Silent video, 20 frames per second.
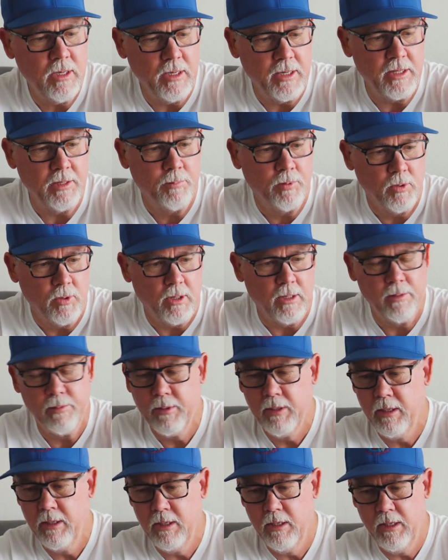in the pool.
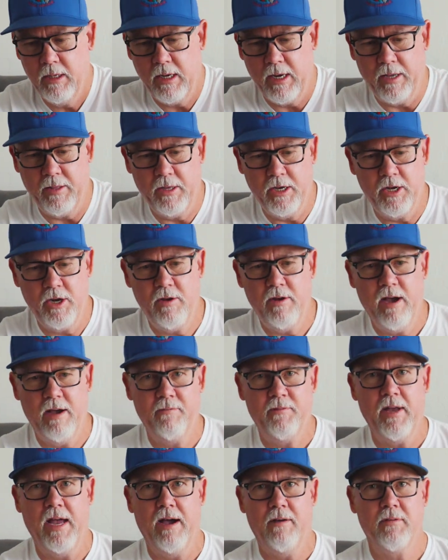And then you
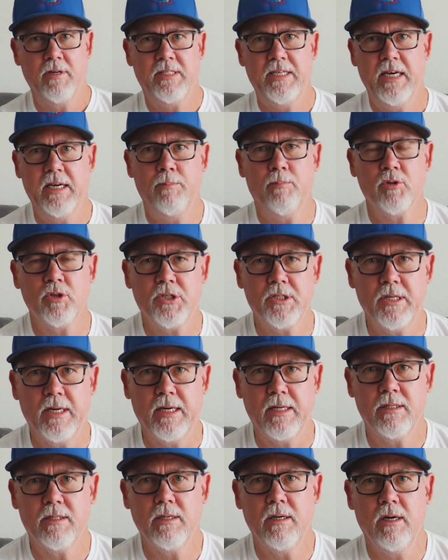have, if you have a
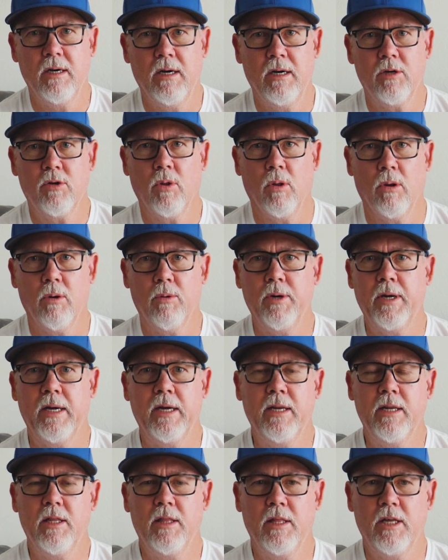10% uh, chlorine,